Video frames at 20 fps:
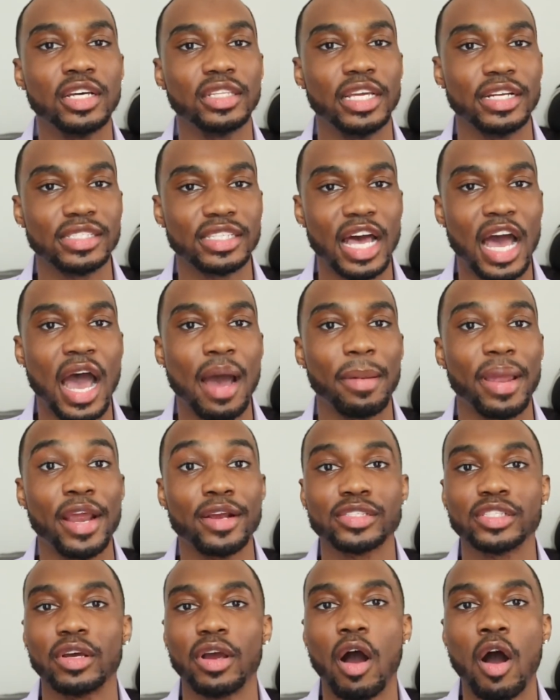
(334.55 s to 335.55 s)
their time,
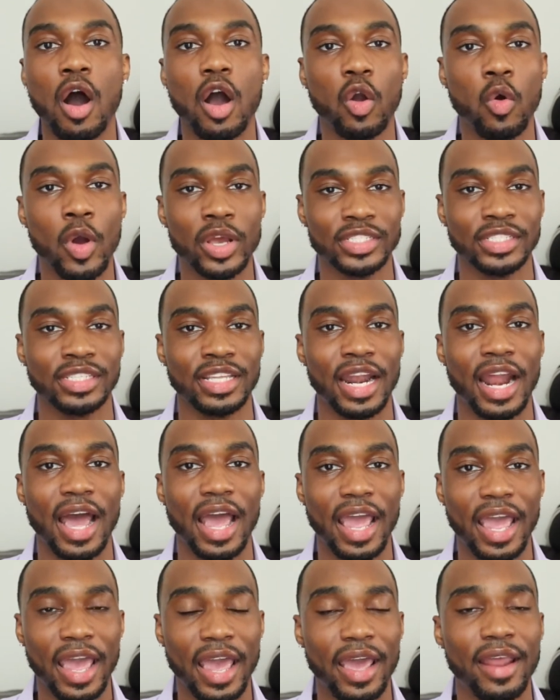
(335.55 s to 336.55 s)
answered all questions that I
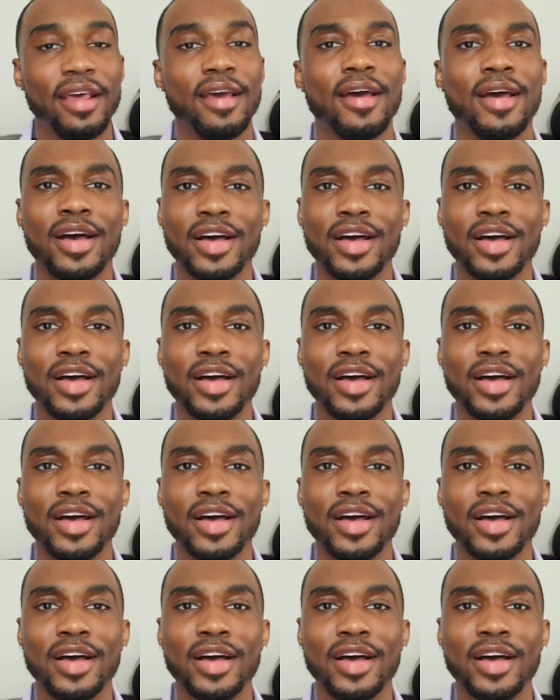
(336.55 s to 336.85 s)
had.